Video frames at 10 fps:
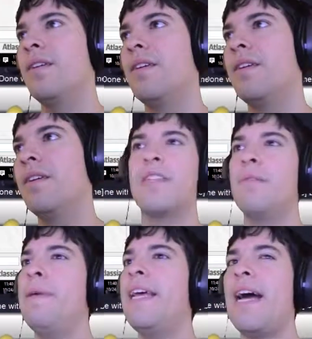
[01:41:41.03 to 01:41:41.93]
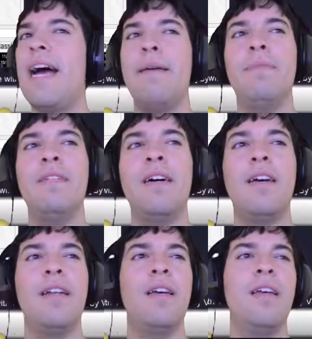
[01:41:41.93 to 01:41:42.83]
once it's committed, I am
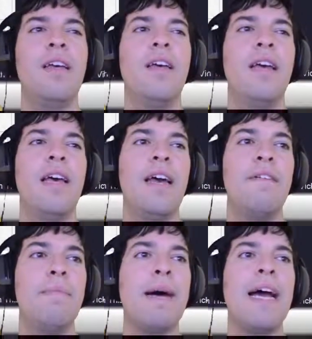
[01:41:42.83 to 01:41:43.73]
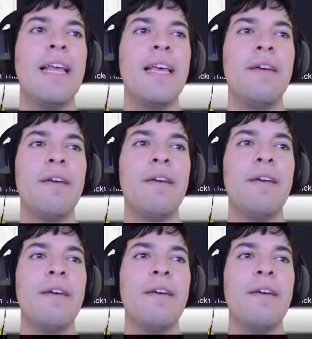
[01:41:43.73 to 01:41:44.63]
done. Everybody, it was a
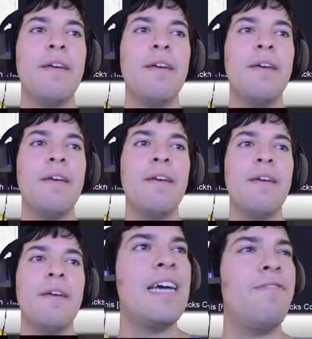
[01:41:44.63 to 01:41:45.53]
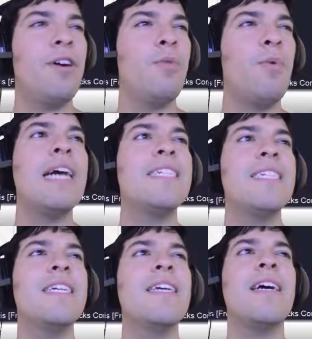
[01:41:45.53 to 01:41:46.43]
pleasure. Hope you guys had fun
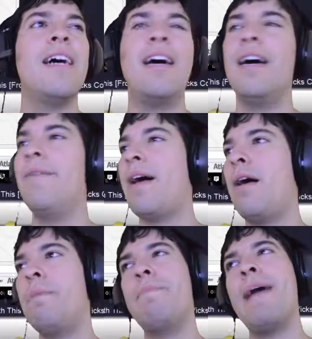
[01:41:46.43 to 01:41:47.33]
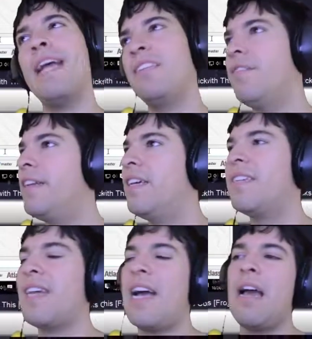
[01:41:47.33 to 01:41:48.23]
watching. I'll be back doing
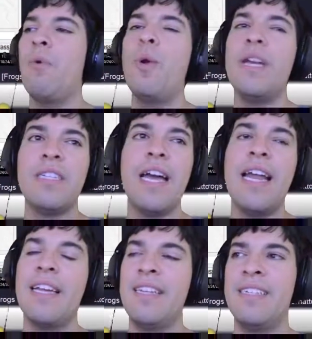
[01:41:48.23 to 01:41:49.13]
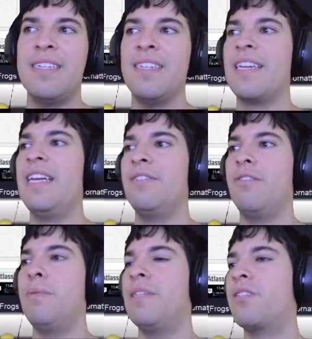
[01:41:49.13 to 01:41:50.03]
this. I wish I had a consistent
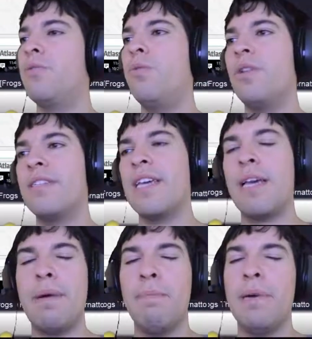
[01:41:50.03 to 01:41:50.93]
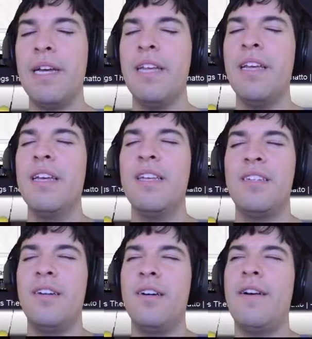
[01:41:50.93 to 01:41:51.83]
schedule, but school is kicking my butt.
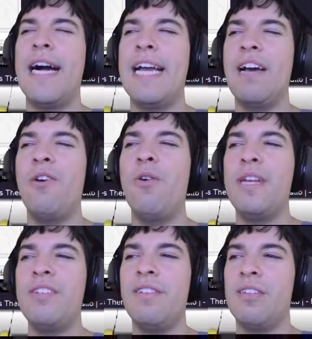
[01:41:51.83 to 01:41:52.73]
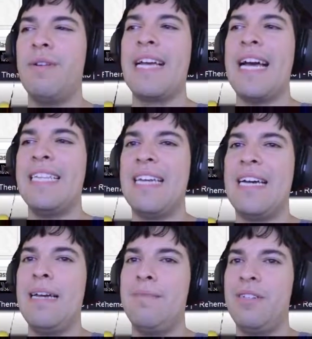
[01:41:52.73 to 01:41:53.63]
So I only do this when I got
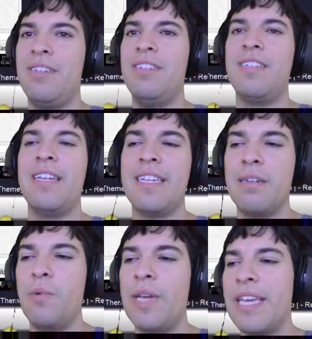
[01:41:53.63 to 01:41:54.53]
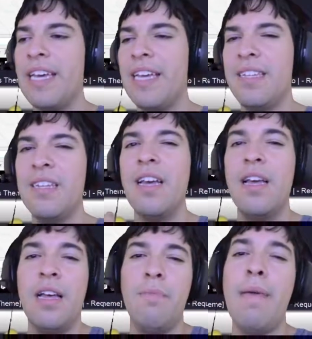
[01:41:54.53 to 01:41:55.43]
time. So usually like some weekends.
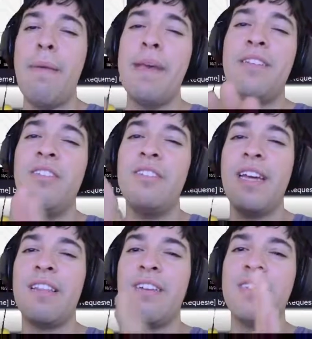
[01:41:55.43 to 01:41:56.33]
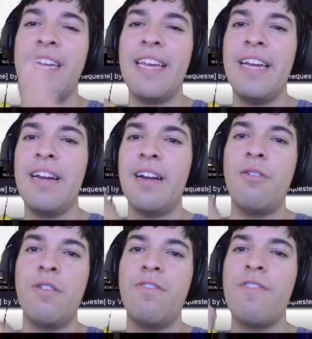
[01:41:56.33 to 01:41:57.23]
Maybe a Tuesday, Thursday here,
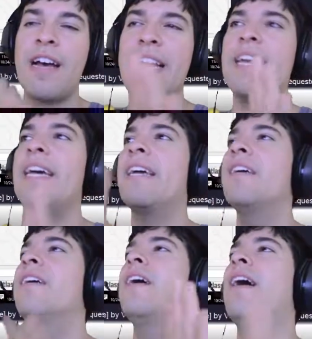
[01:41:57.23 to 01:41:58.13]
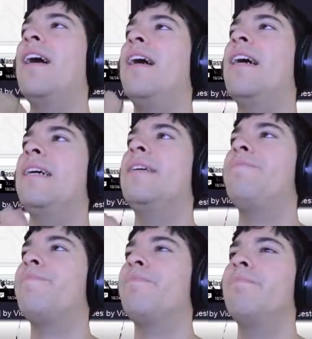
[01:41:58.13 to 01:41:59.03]
or Friday,
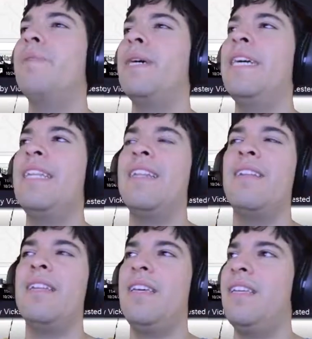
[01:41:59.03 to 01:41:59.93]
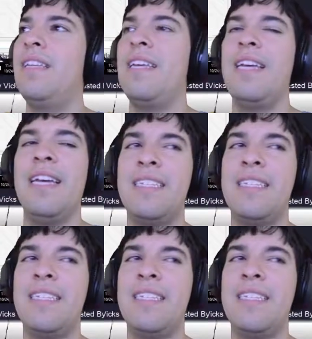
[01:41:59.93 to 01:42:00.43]
but it's